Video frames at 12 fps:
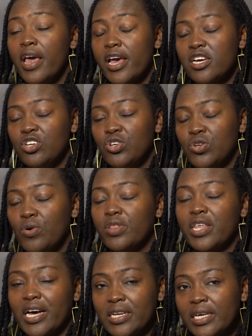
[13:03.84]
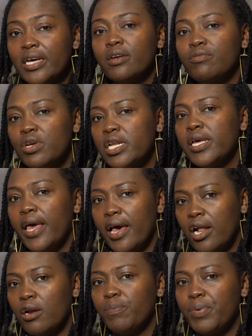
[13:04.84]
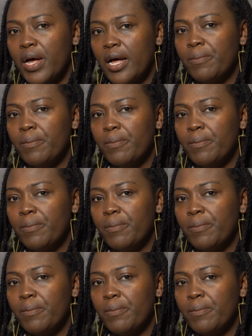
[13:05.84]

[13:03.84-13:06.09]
And, you know, that can really help